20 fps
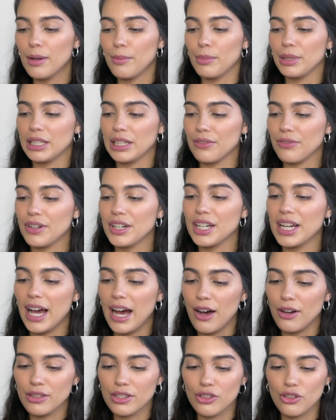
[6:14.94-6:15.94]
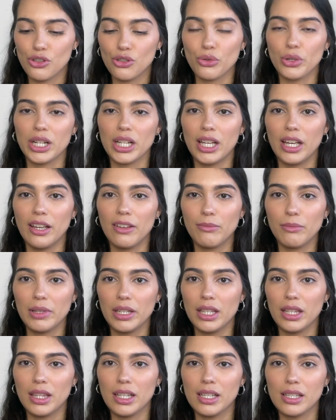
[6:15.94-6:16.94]
but then for now, since Jordan gave
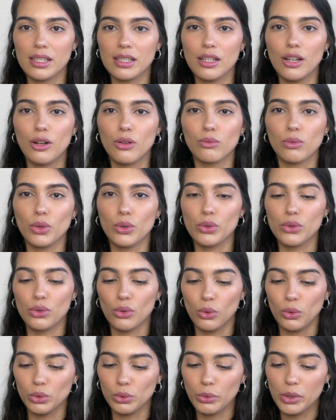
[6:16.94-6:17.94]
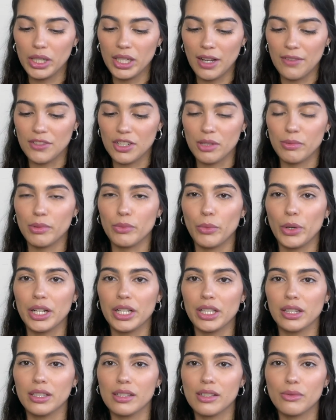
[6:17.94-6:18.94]
me this rose gold one, I've just been
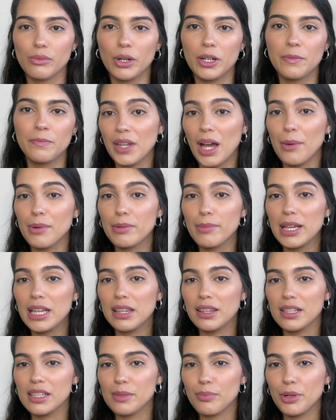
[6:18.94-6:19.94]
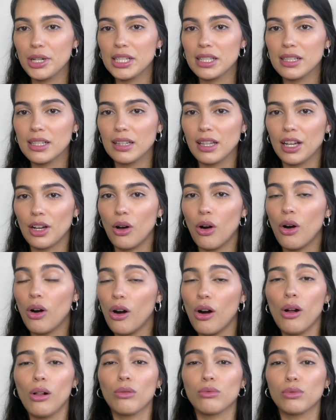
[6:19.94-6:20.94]
wearing this one. I'm gonna make this bracelet like
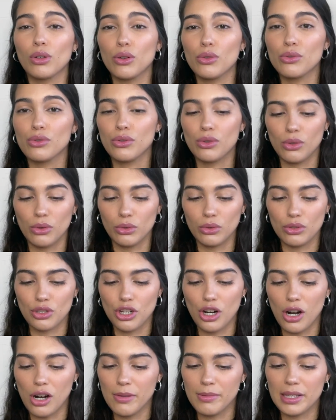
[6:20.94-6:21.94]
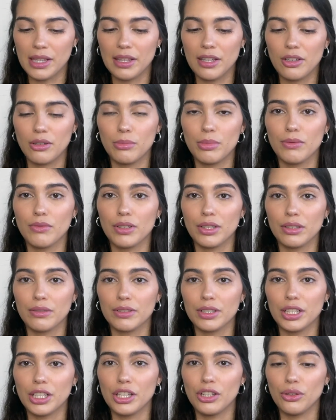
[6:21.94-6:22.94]
all rose gold charms. I think it'd be really
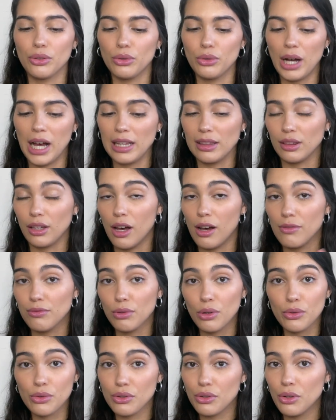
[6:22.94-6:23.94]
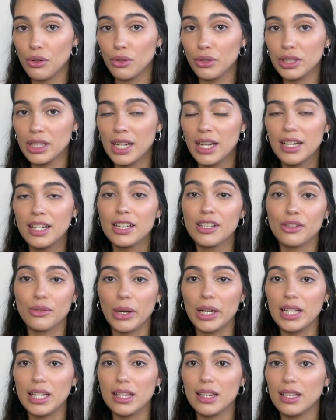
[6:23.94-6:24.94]
really cute. I love rose gold, so
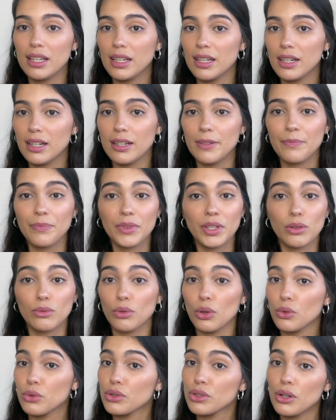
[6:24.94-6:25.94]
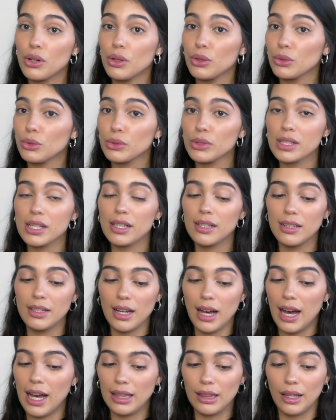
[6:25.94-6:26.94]
anything rose gold,
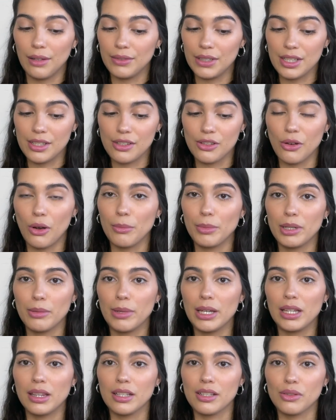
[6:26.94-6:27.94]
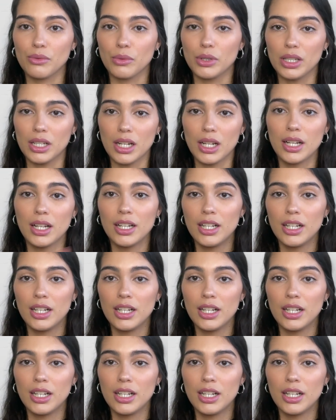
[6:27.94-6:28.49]
I love it. So I'm gonna make this one